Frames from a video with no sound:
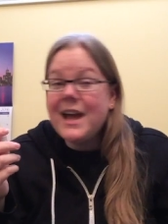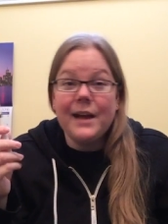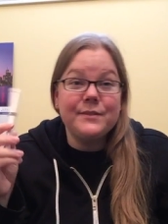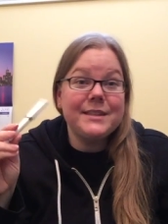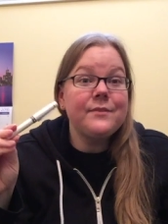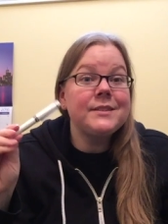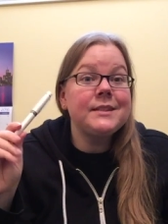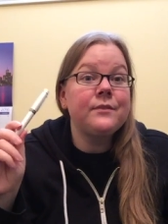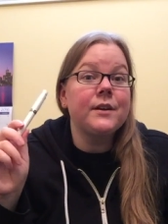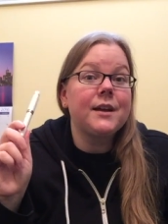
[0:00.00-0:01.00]
I have seven
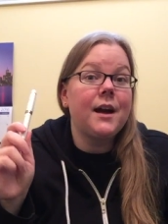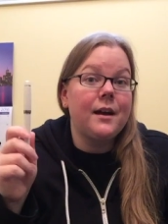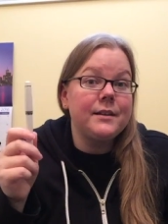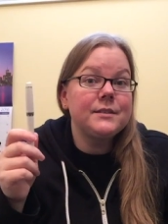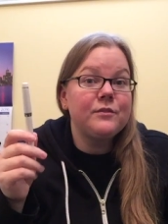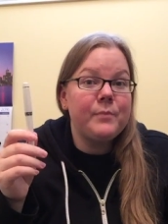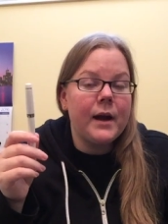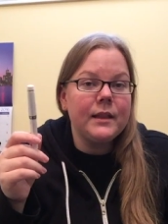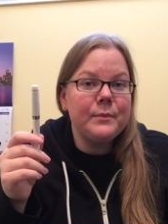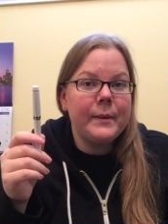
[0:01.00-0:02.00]
different kinds of
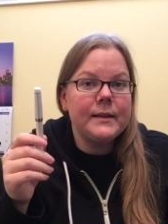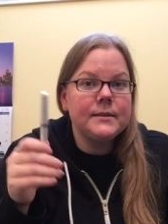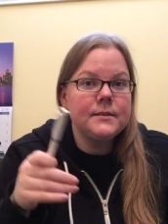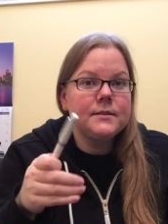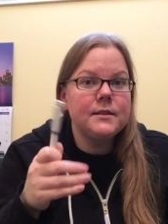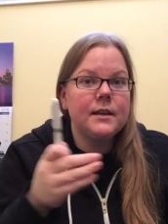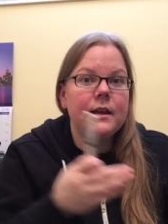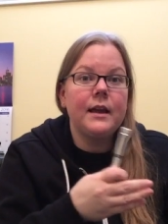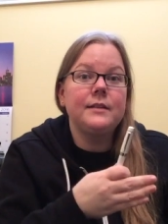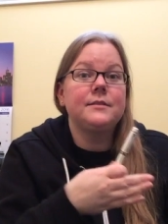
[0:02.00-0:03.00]
pilot pens,
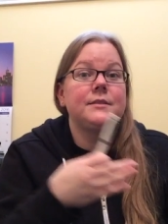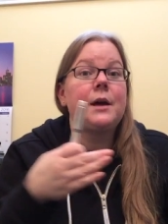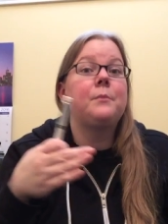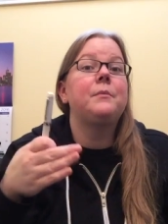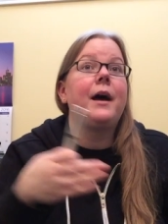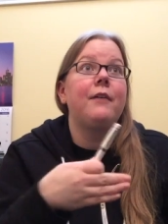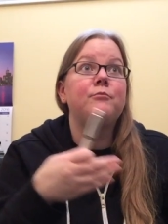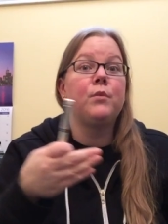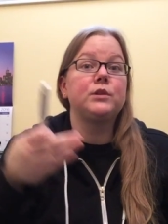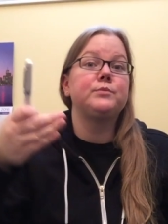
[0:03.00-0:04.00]
and some I have
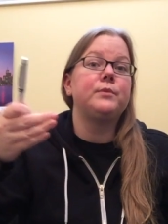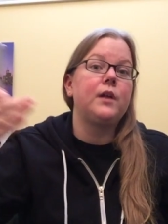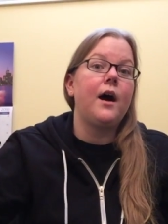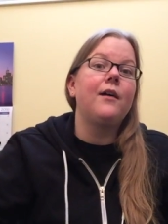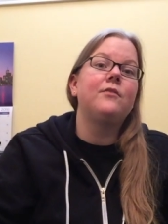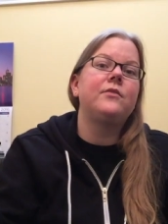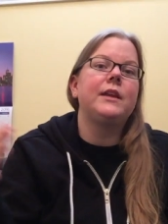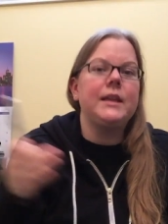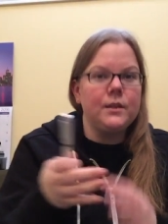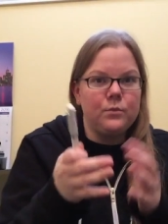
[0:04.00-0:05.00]
multiple of
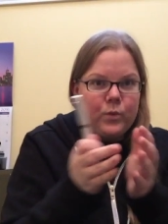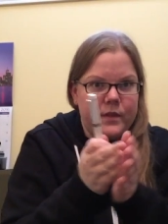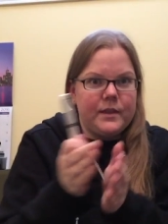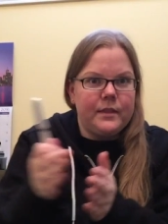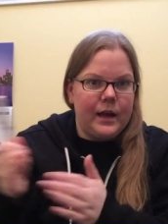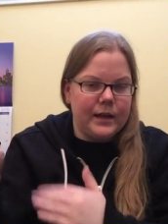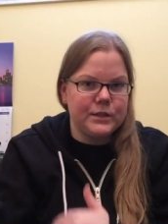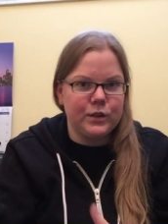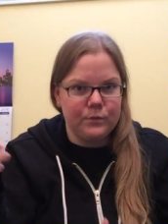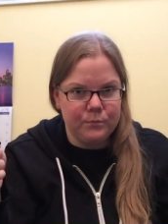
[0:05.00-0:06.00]
in within a
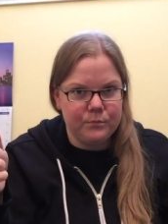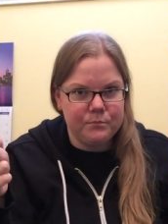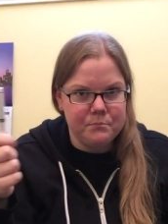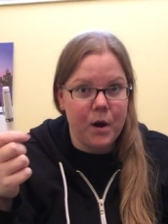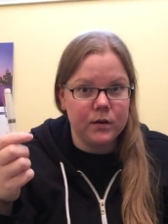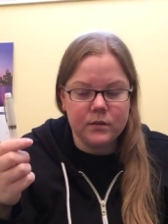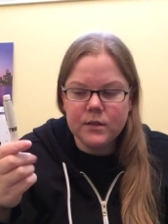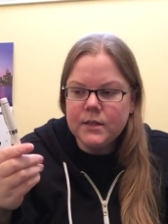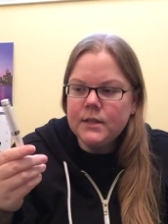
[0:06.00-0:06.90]
certain model.